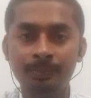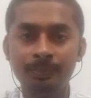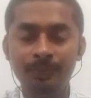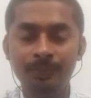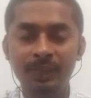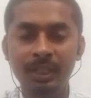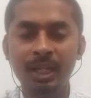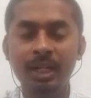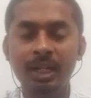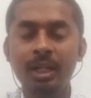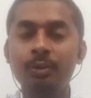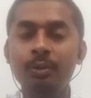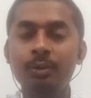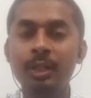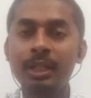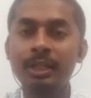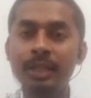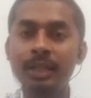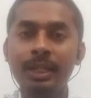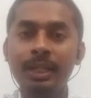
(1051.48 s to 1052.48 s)
the hard
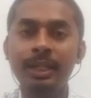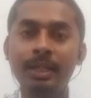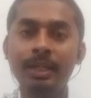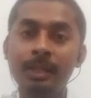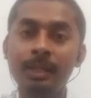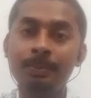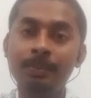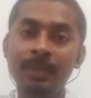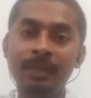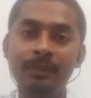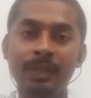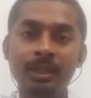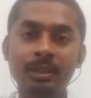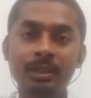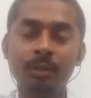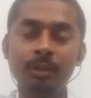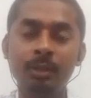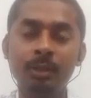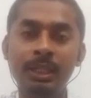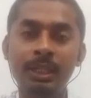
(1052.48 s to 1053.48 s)
work that i did previous
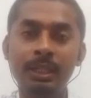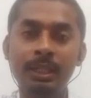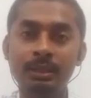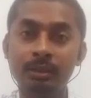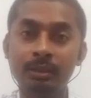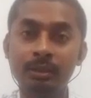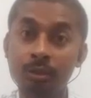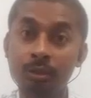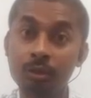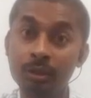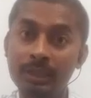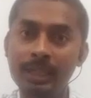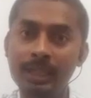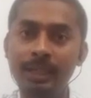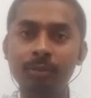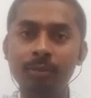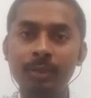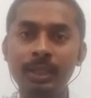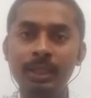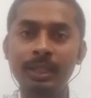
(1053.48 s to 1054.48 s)
year only is that
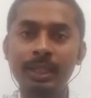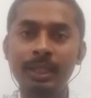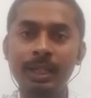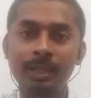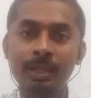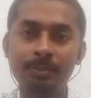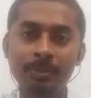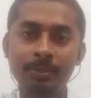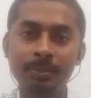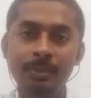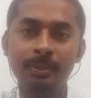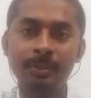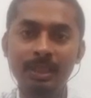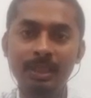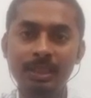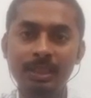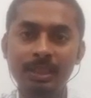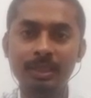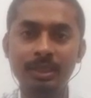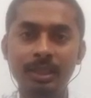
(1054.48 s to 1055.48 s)
only helped me
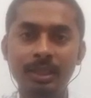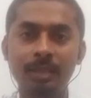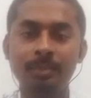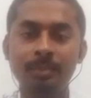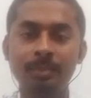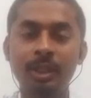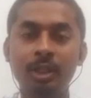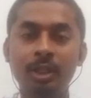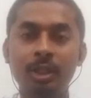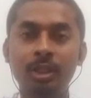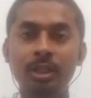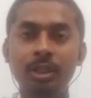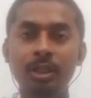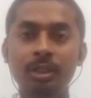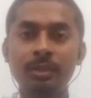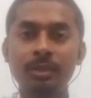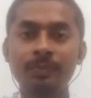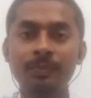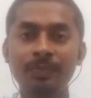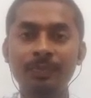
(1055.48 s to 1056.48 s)
this year because
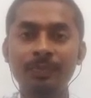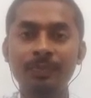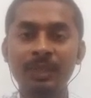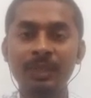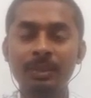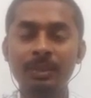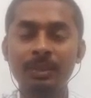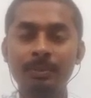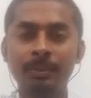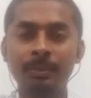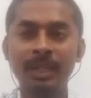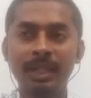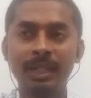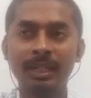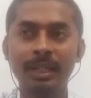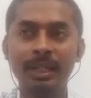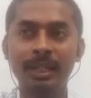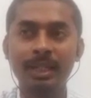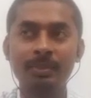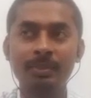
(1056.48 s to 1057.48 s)
my
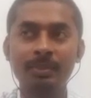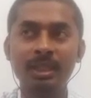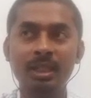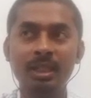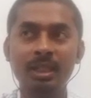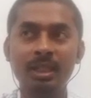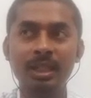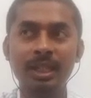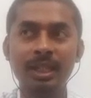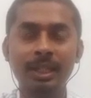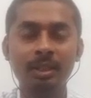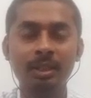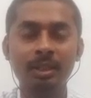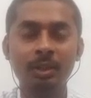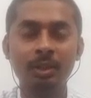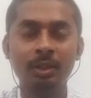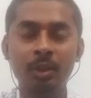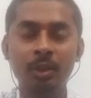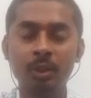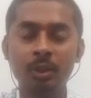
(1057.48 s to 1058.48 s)
grandmother died
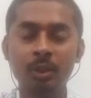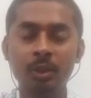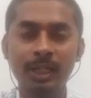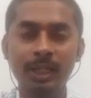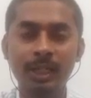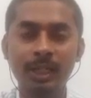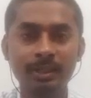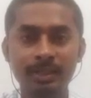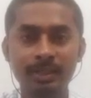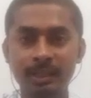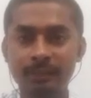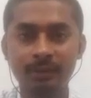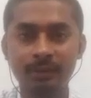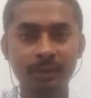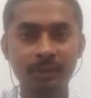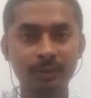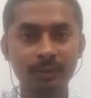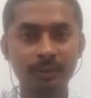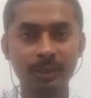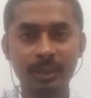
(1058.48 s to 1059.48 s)
on 26
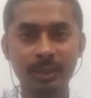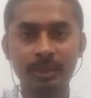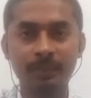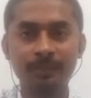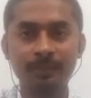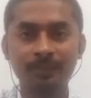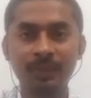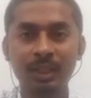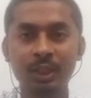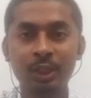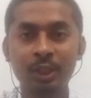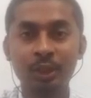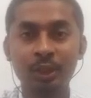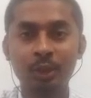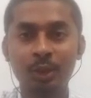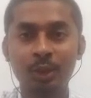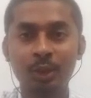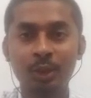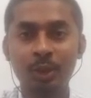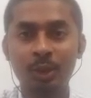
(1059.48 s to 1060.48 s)
February.
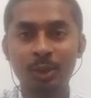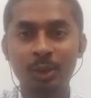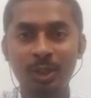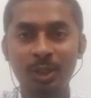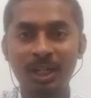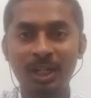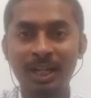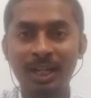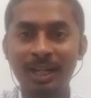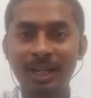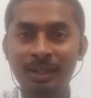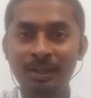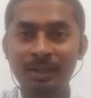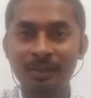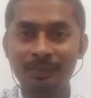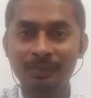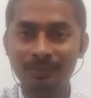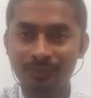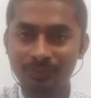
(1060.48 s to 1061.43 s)
So I